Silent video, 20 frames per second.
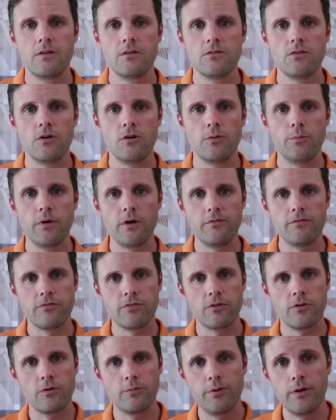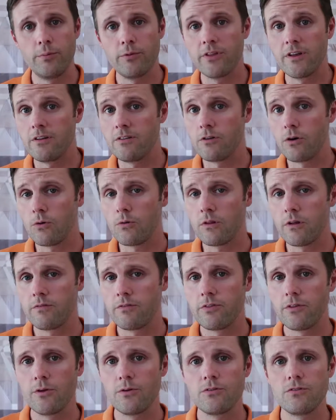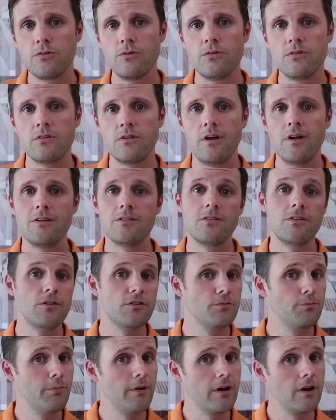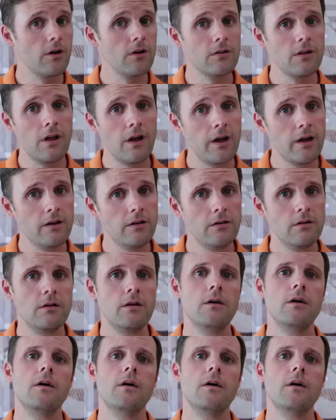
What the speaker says: So, but for people that don't live in those 2 states, there's Bet Online,